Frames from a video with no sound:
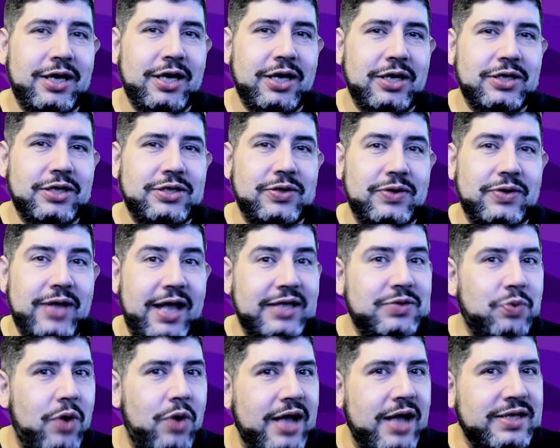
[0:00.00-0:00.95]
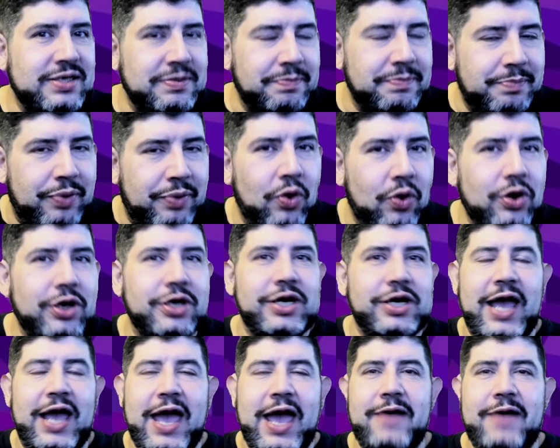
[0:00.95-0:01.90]
So that's why it's important
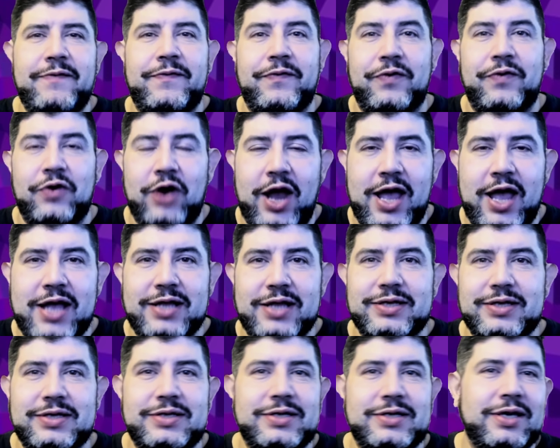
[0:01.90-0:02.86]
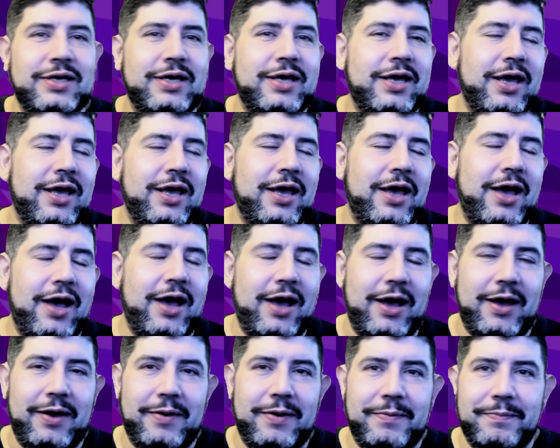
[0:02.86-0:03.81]
to have friends.
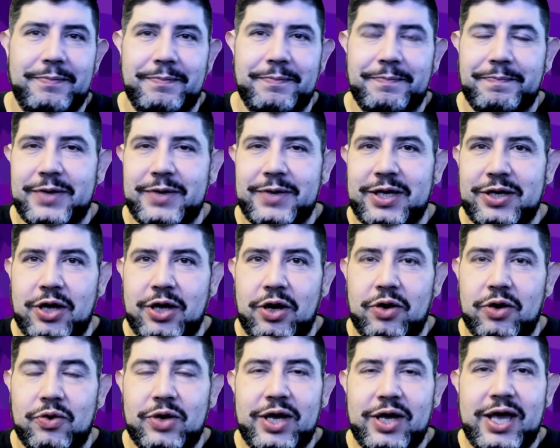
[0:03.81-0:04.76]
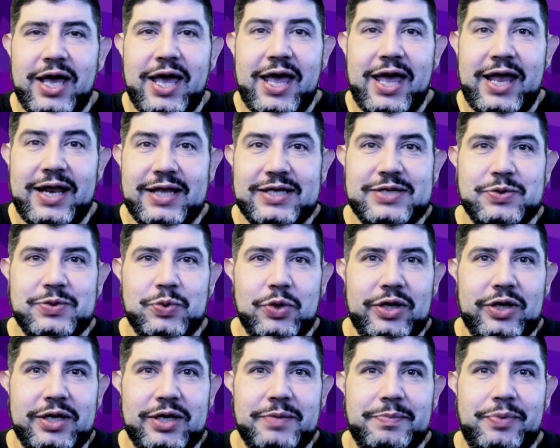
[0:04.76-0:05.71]
Um, you know, and it's
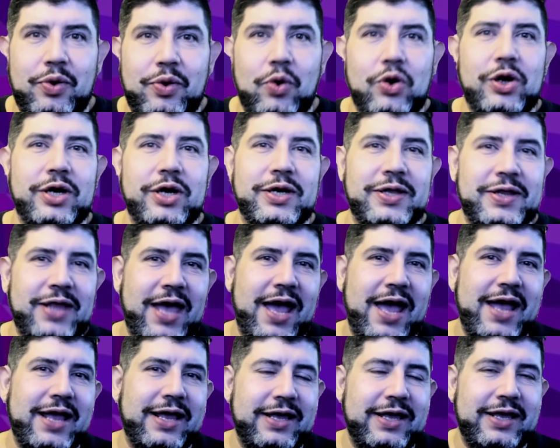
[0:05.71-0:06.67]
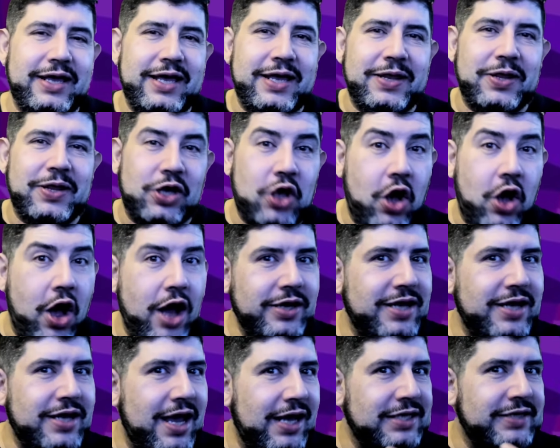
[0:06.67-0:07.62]
really important that in the
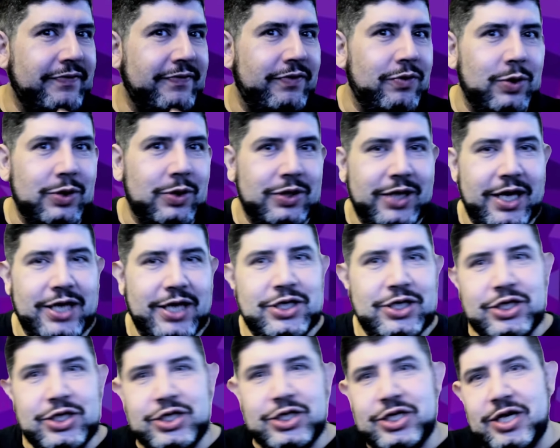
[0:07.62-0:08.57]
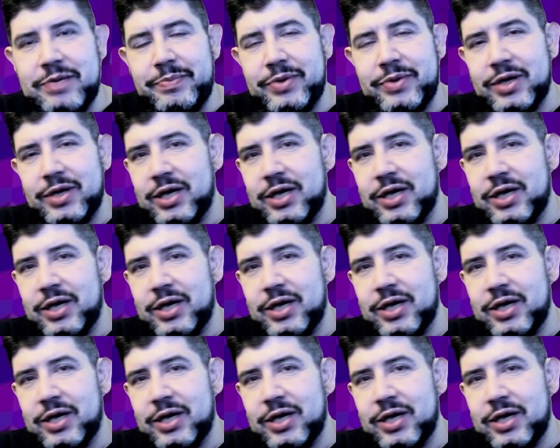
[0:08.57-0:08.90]
context of a relationship